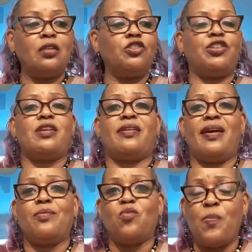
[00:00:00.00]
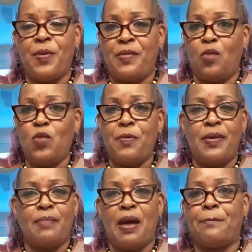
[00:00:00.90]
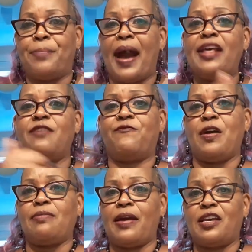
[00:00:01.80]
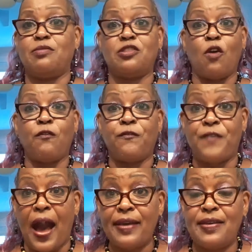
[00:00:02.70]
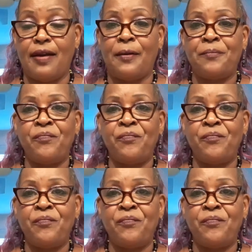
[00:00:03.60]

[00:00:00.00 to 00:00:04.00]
she kept whooping me, and my body felt like it was on fire.